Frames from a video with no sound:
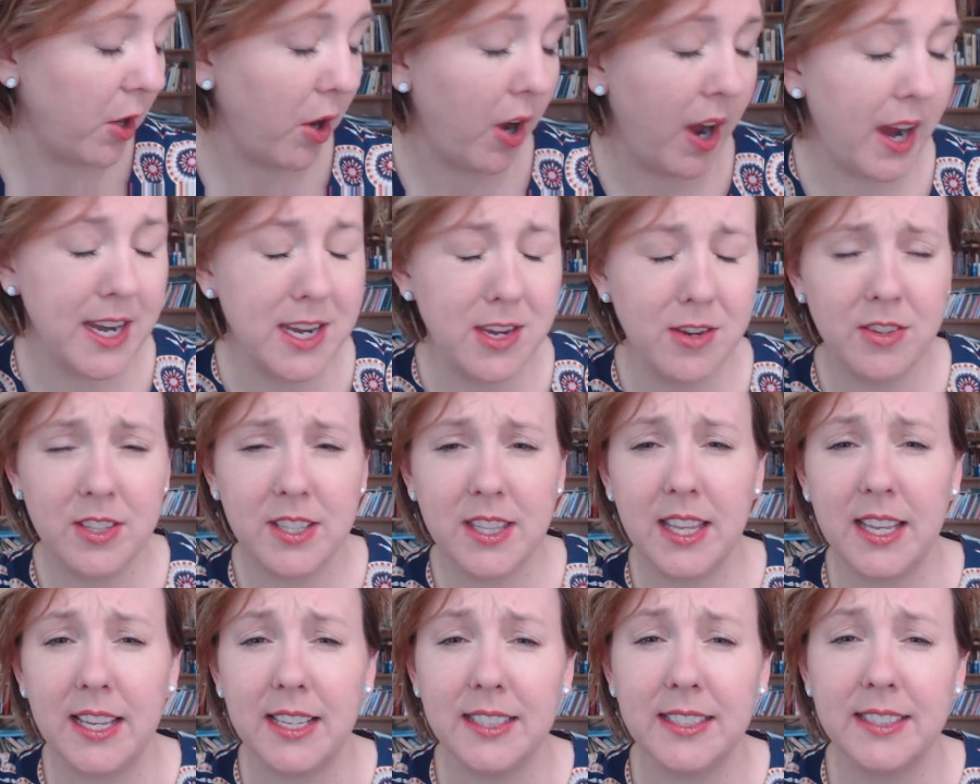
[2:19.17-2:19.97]
So I
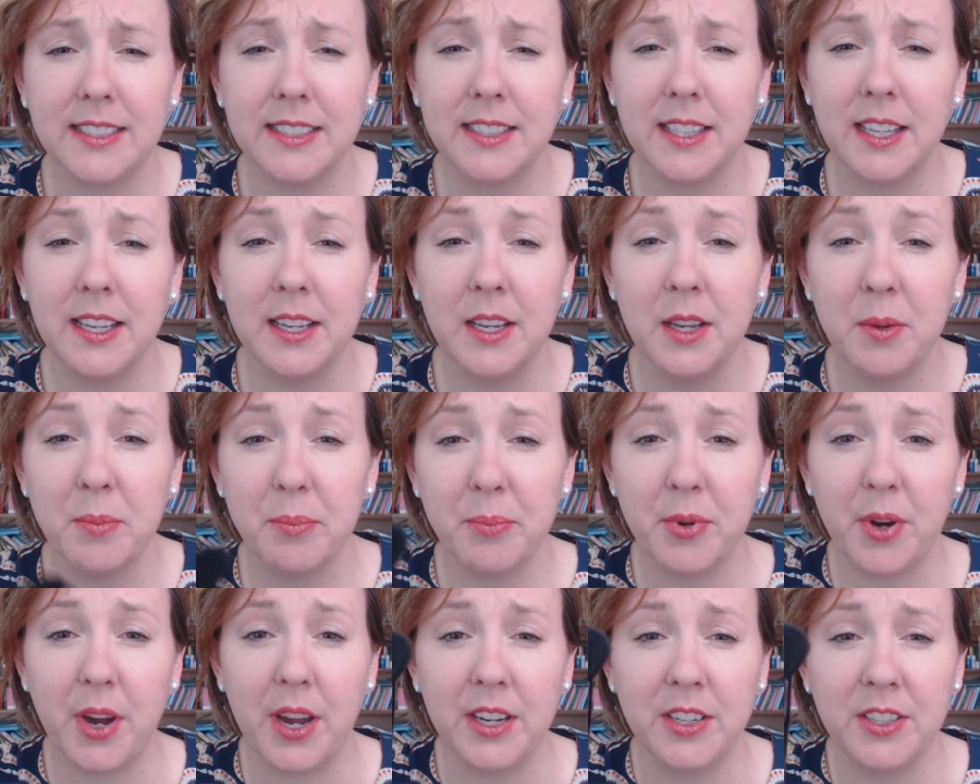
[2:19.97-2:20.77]
use this
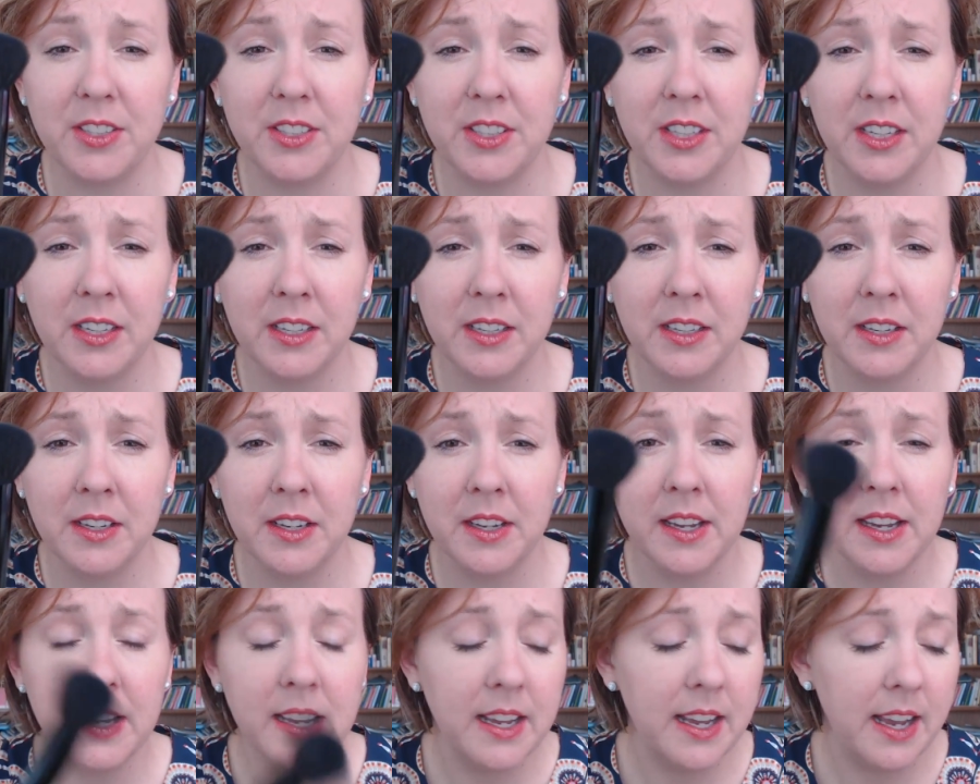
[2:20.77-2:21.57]
brush,
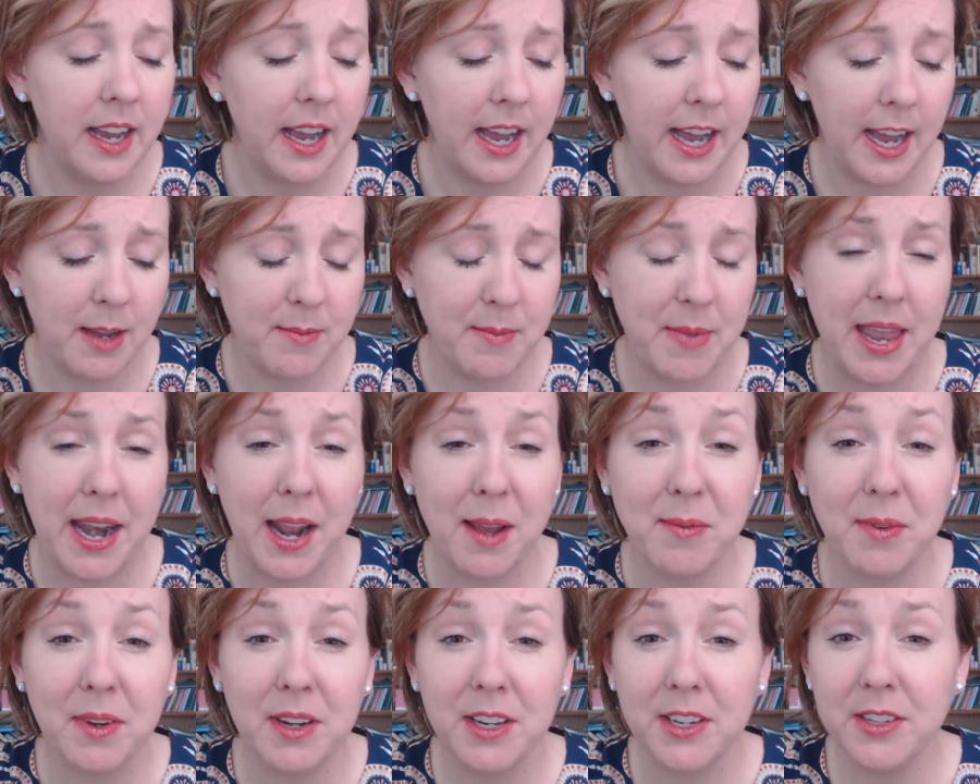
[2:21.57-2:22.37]
and
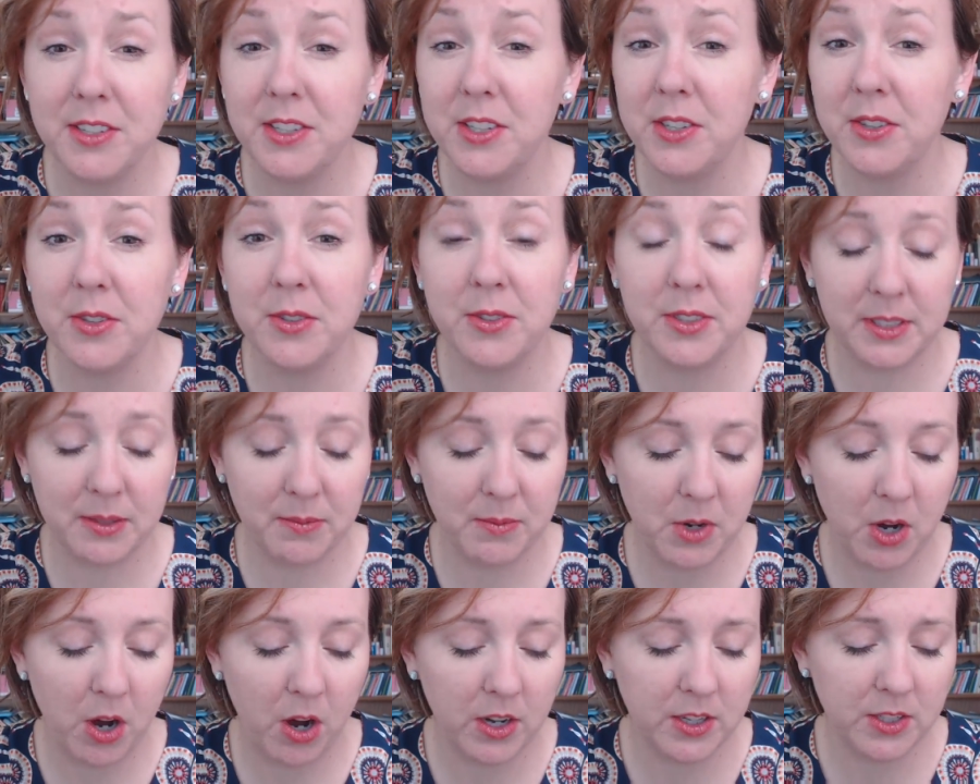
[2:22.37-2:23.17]
I'm going to do
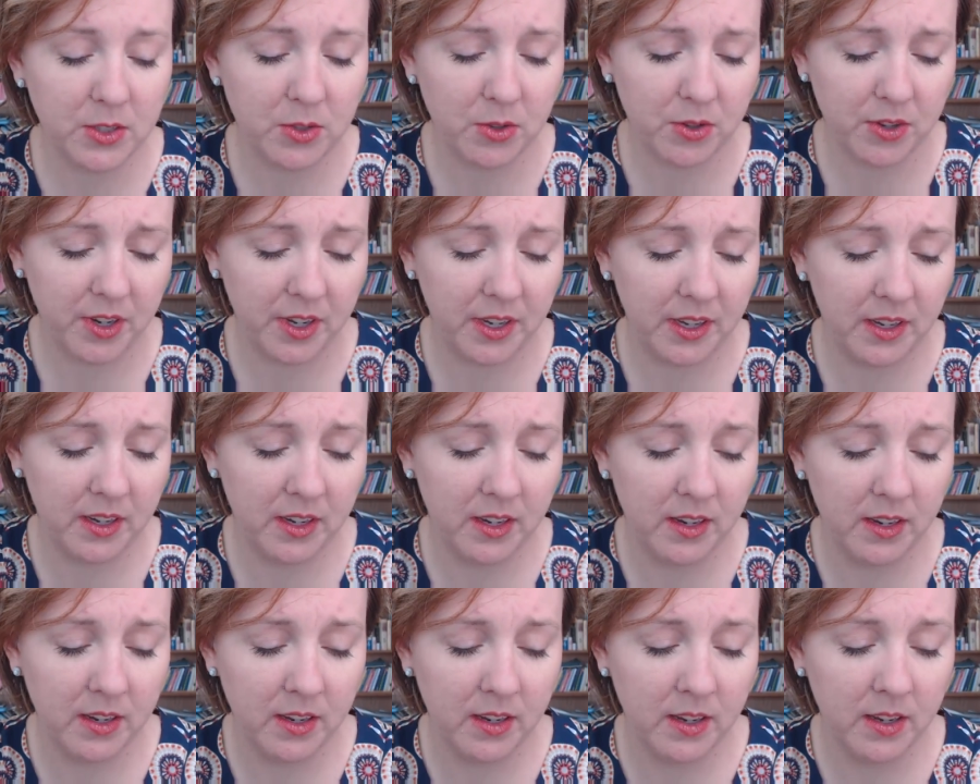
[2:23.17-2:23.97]
some
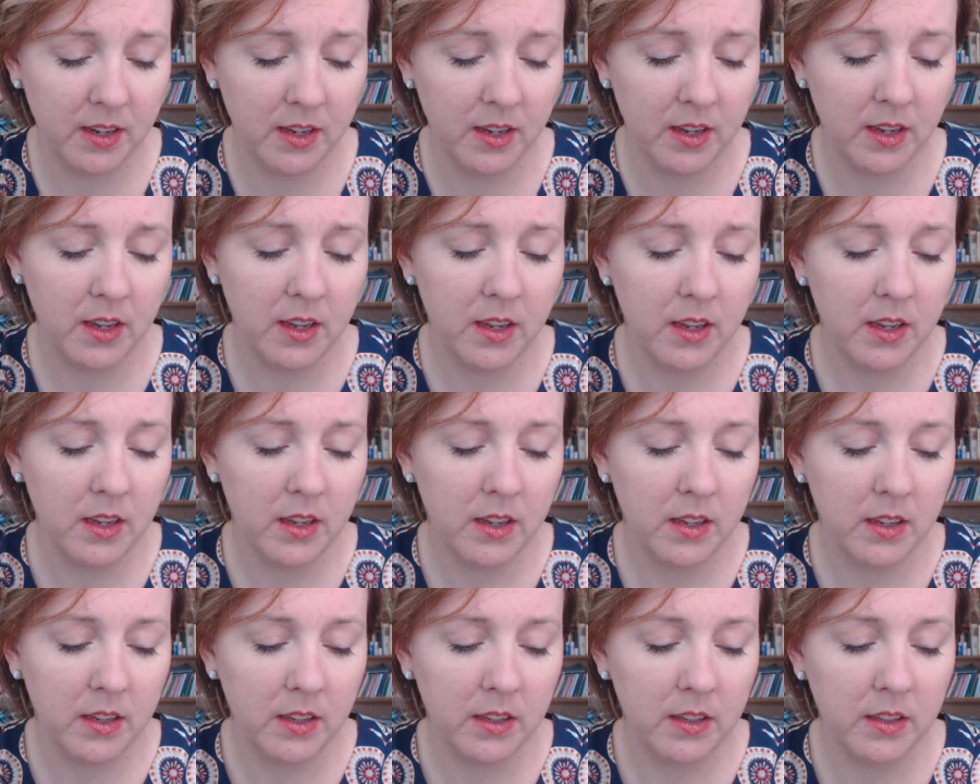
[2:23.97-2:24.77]
contouring.
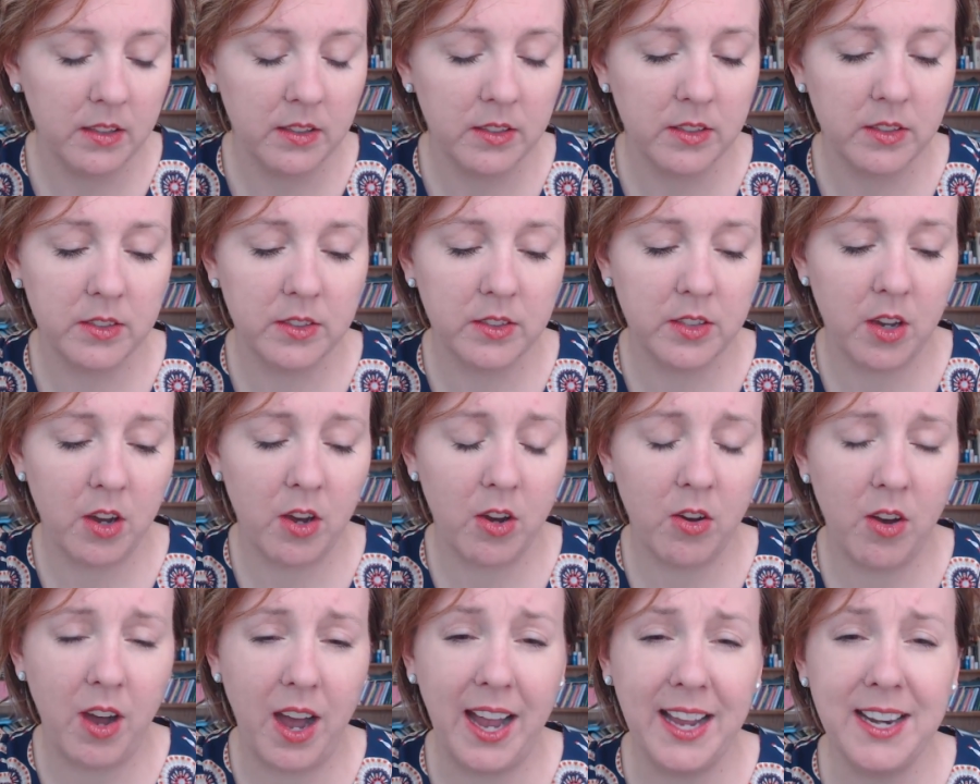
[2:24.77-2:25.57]

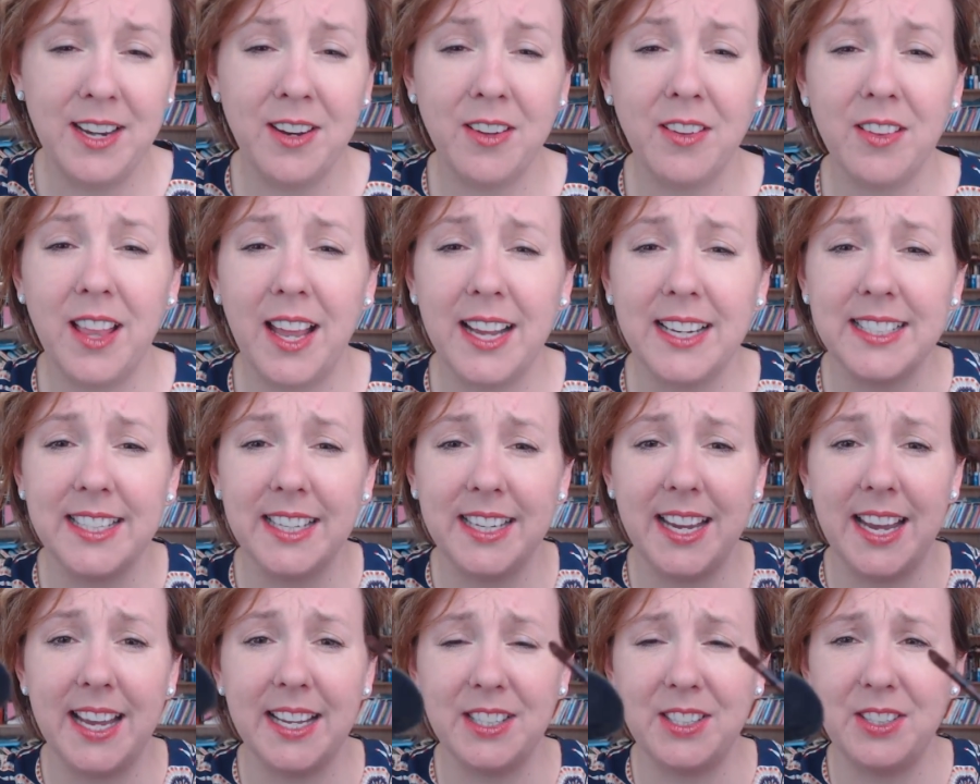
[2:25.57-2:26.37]
So I don't
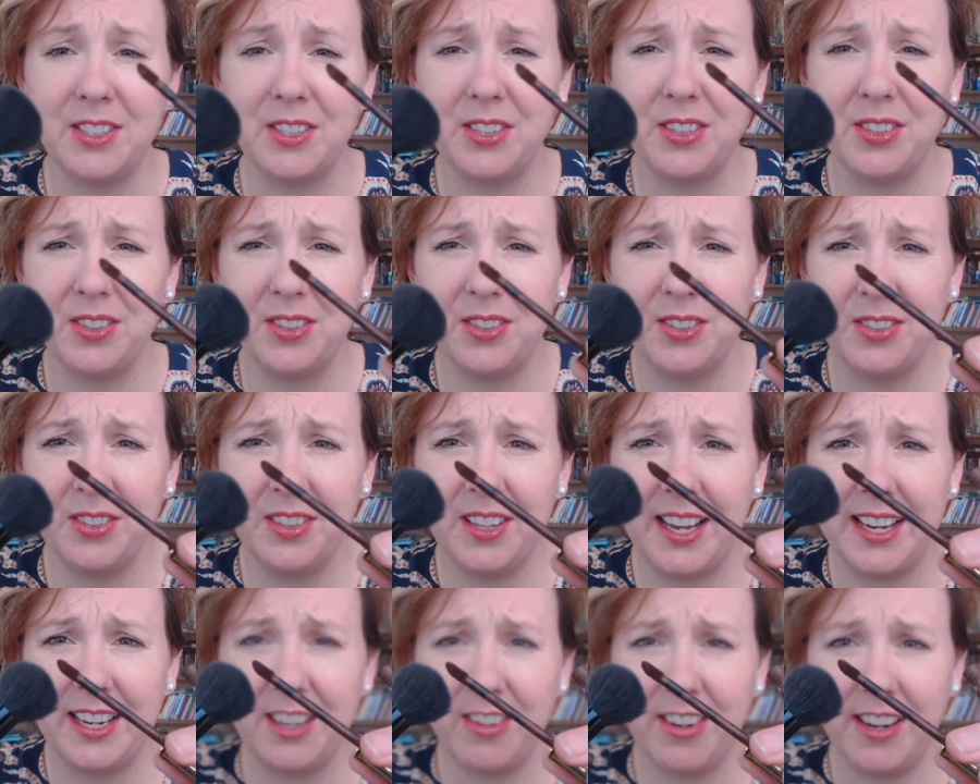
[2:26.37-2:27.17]
like to get
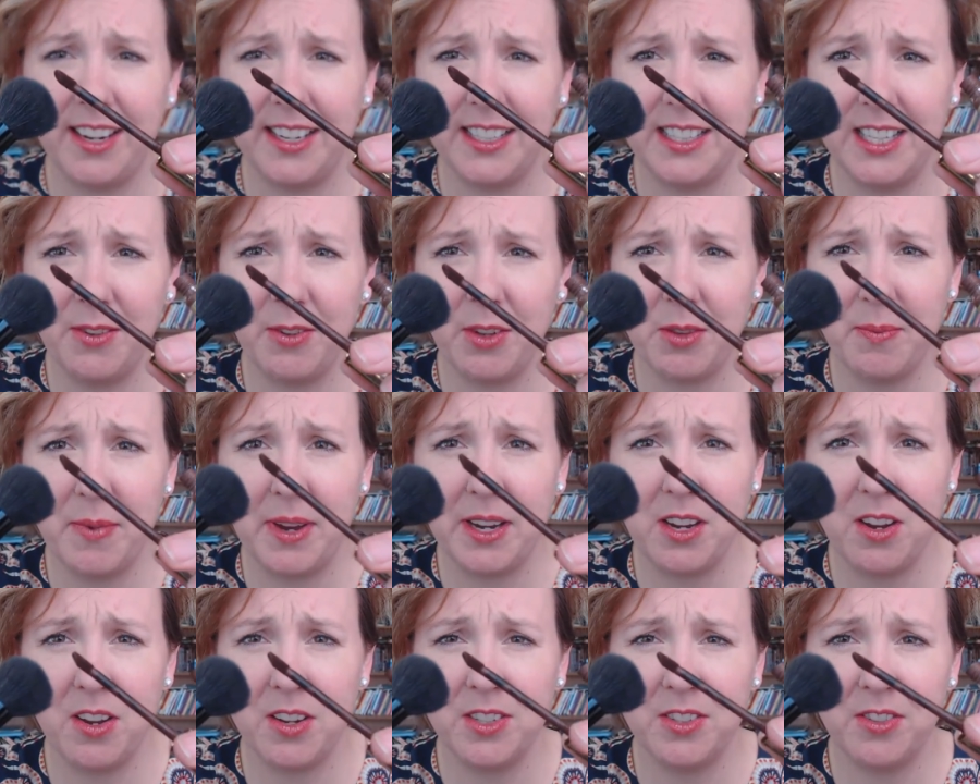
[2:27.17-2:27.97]
too crazy with
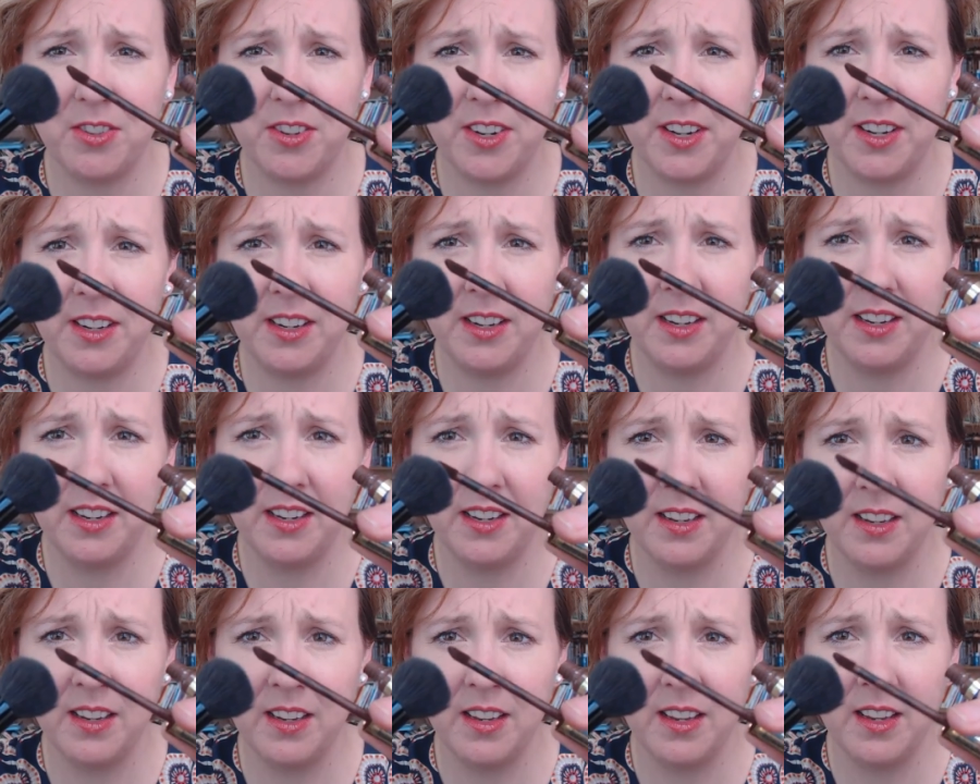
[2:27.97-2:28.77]
my contouring.